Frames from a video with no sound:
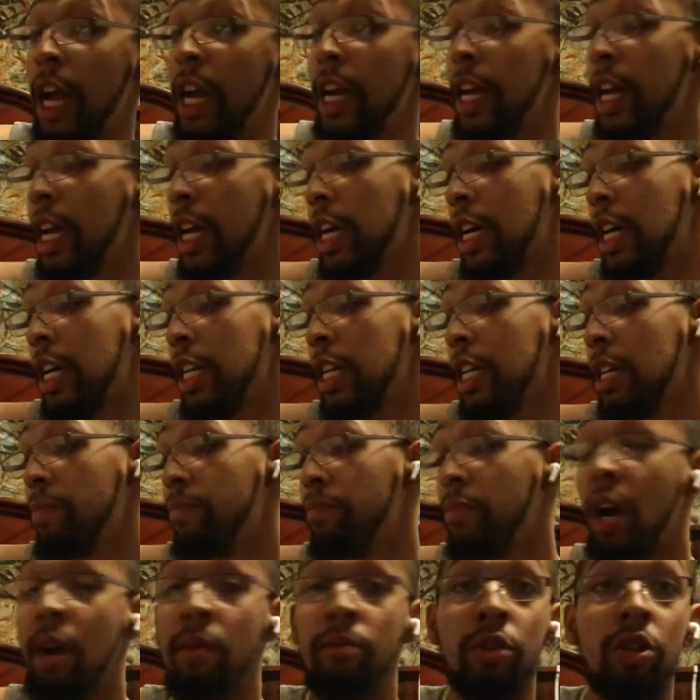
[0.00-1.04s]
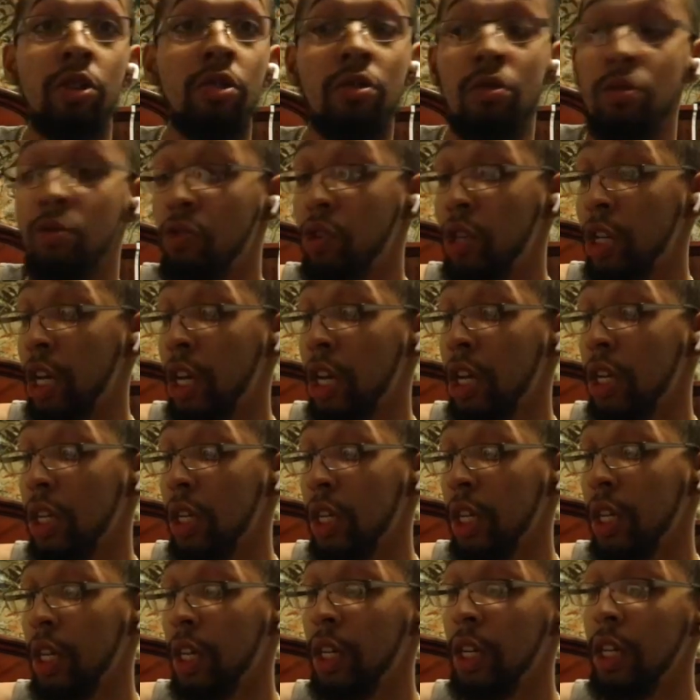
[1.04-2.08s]
got that honey barbecue on that.
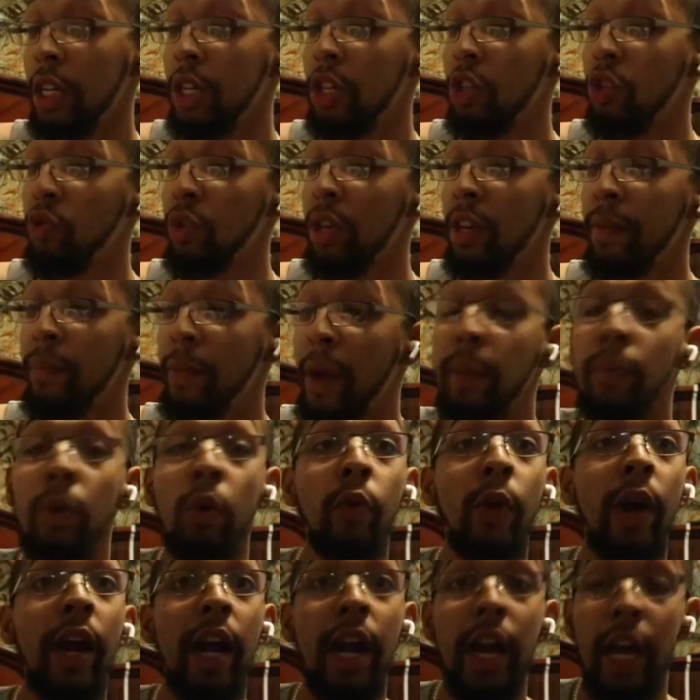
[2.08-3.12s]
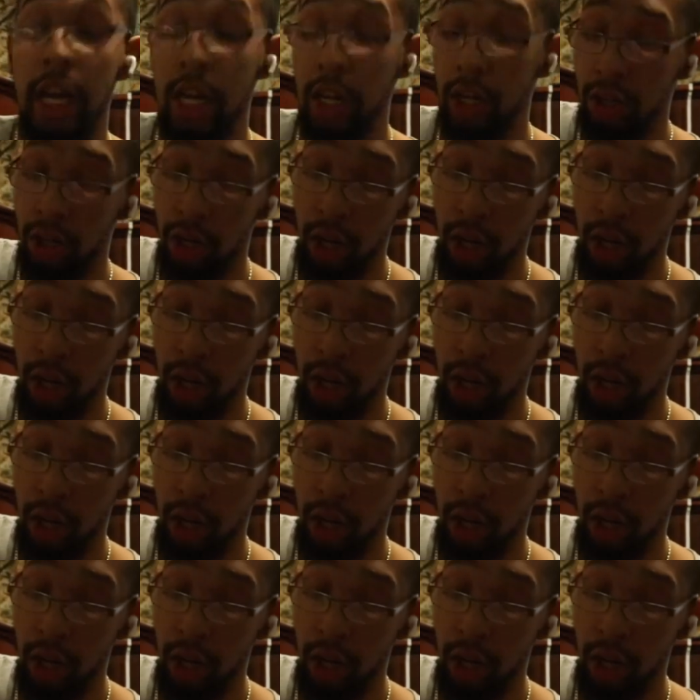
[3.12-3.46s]
Sweet baby rays.